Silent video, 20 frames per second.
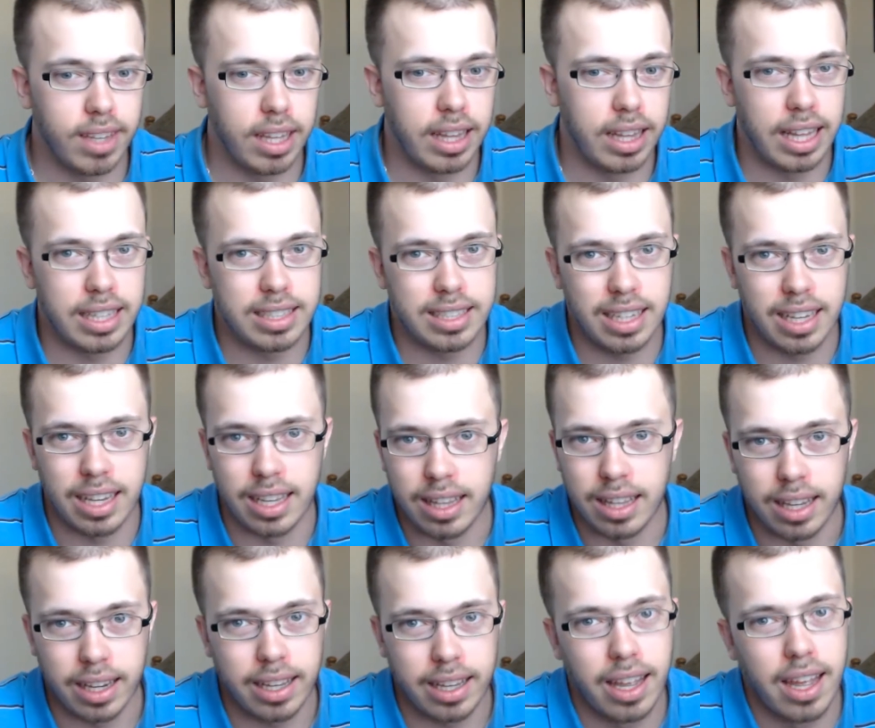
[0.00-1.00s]
And that's
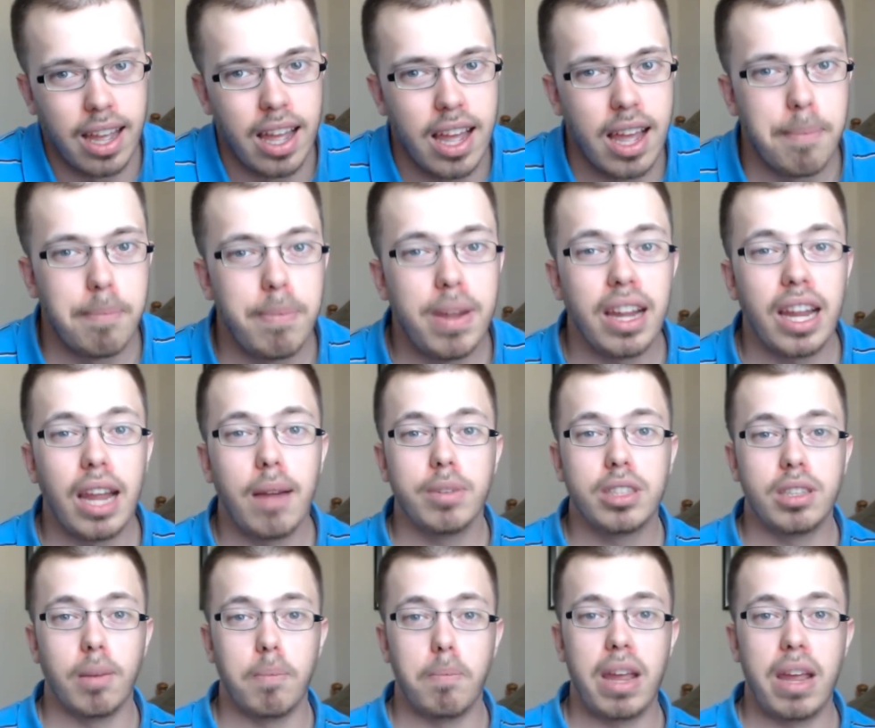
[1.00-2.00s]
it. Like, being
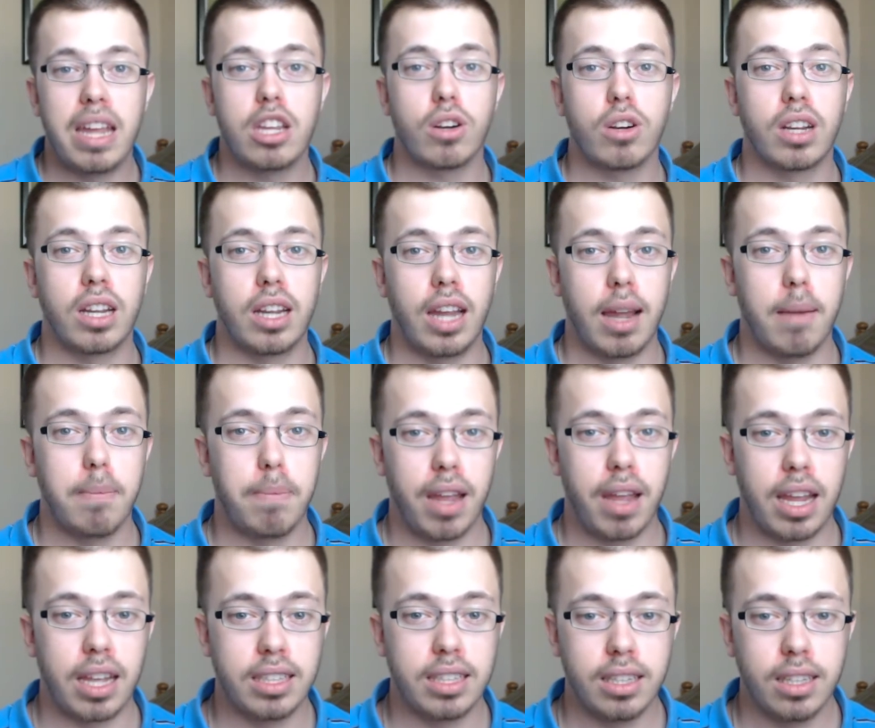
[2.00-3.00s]
able to make your
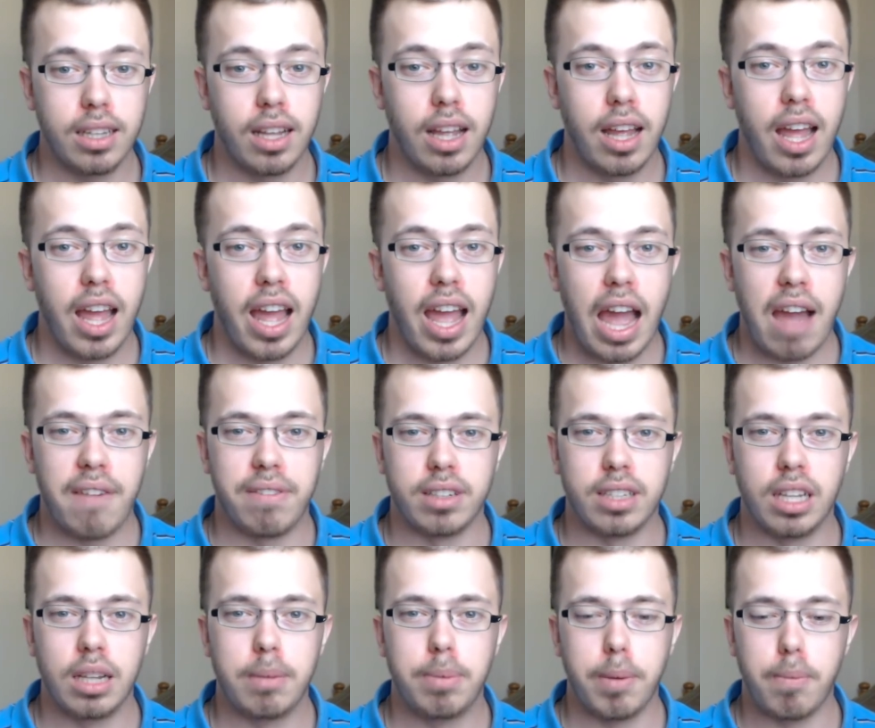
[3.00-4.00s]
campaign have a
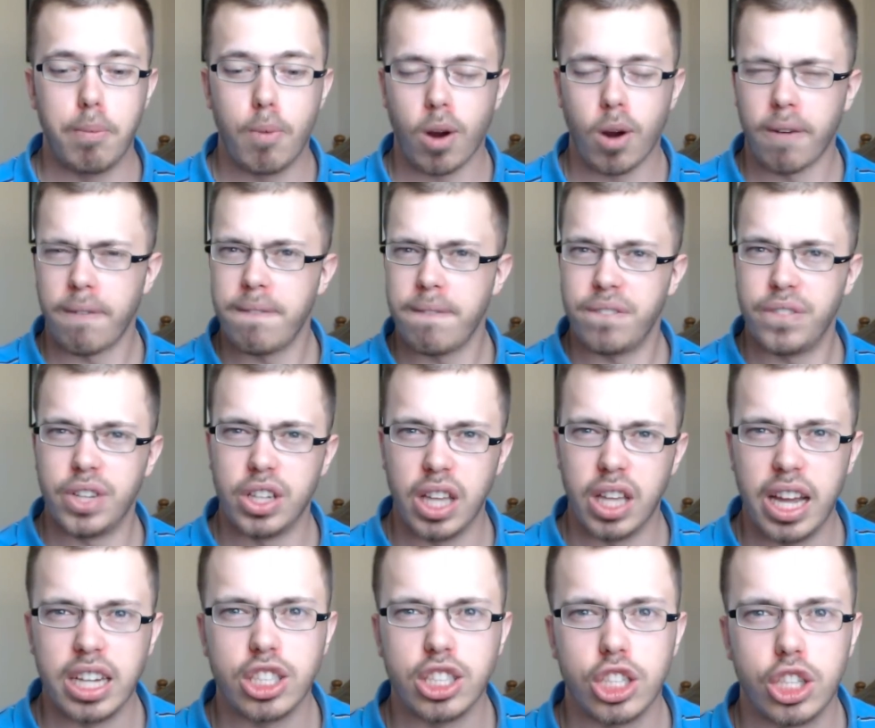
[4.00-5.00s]
little bit more
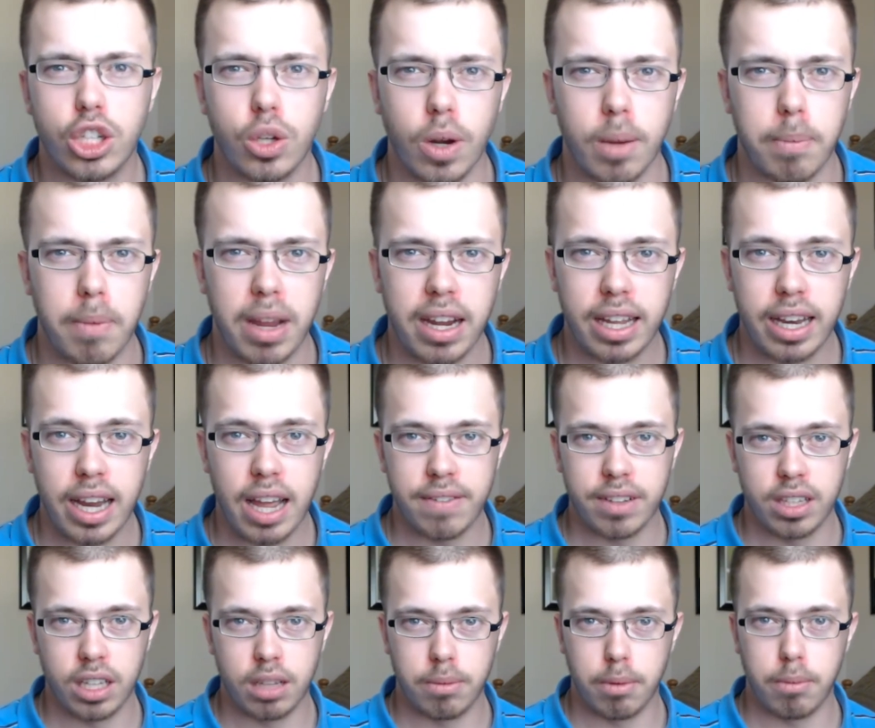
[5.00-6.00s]
flesh to it, make it
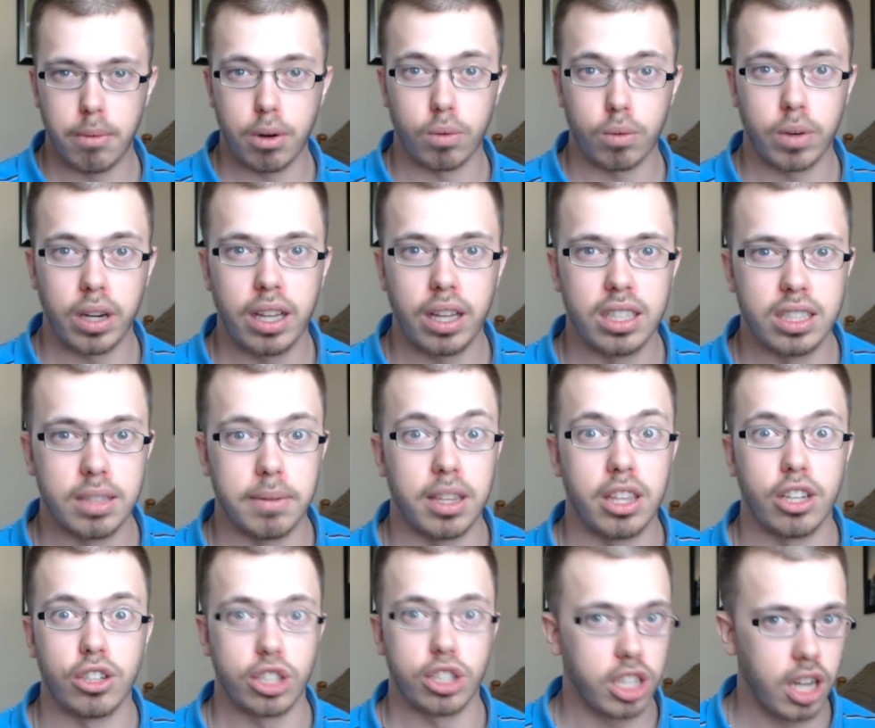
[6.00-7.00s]
have a little bit more realism,
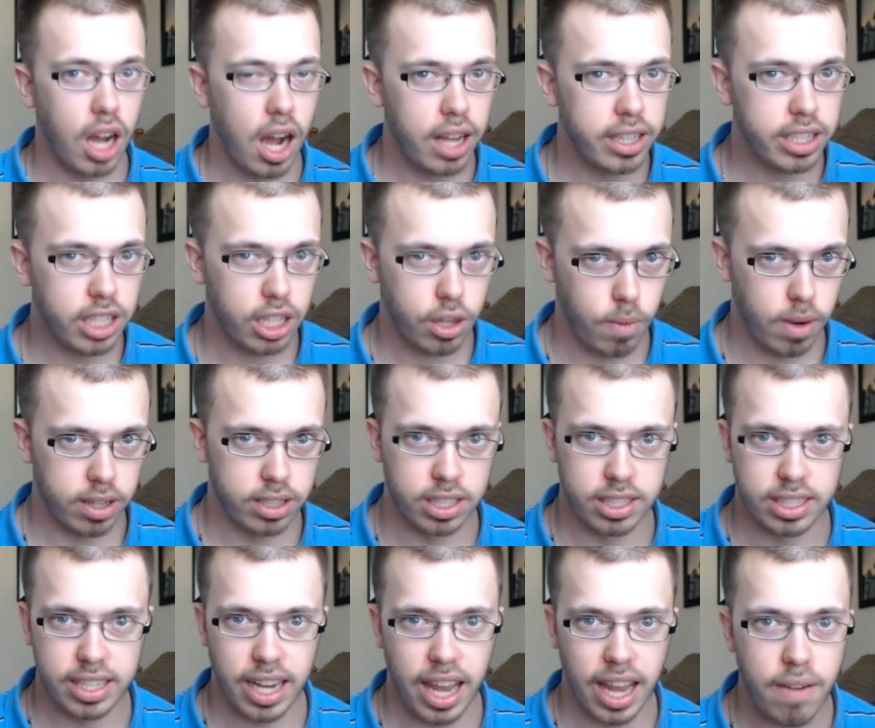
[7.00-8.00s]
that there's
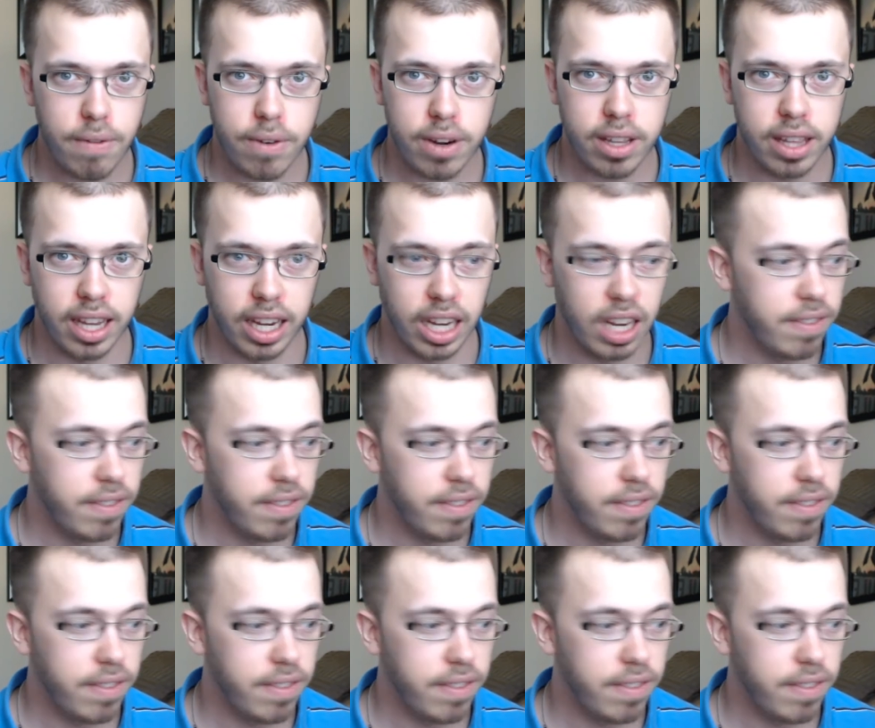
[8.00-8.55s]
consequences to everything.